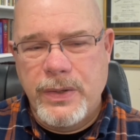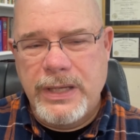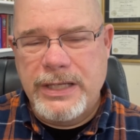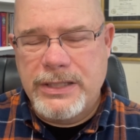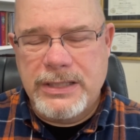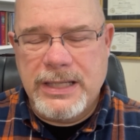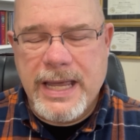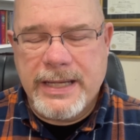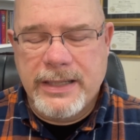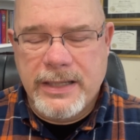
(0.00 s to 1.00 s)
It's just
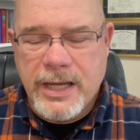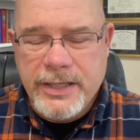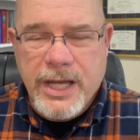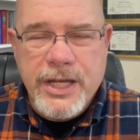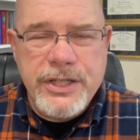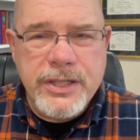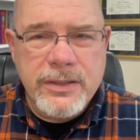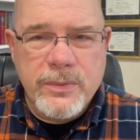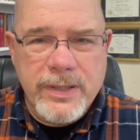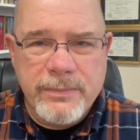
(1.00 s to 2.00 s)
like an
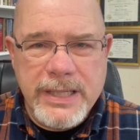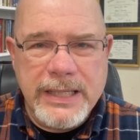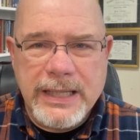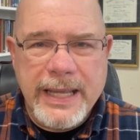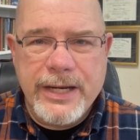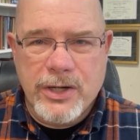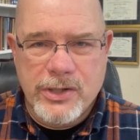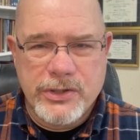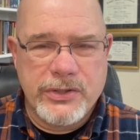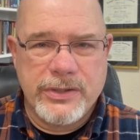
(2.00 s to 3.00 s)
onion with many
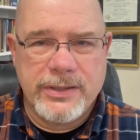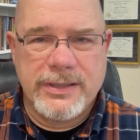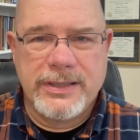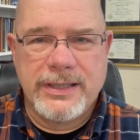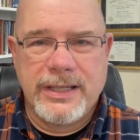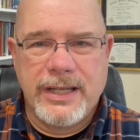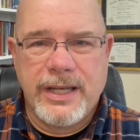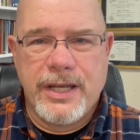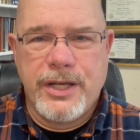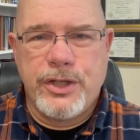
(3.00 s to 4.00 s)
layers.
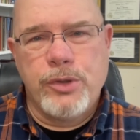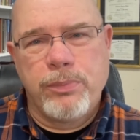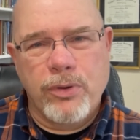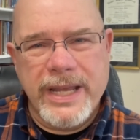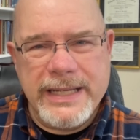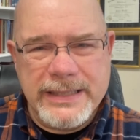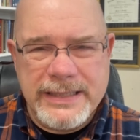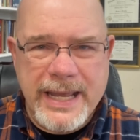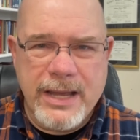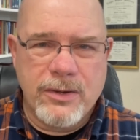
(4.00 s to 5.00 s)
You break
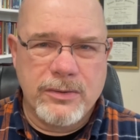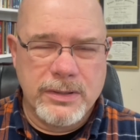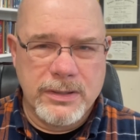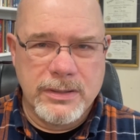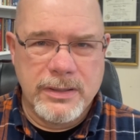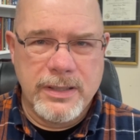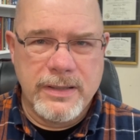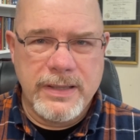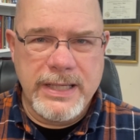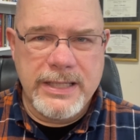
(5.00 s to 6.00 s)
down
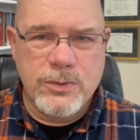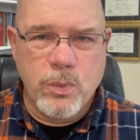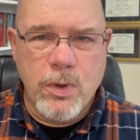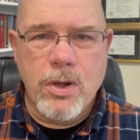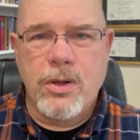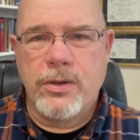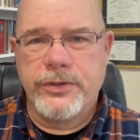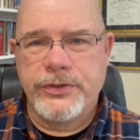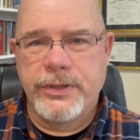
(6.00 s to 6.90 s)
these walls.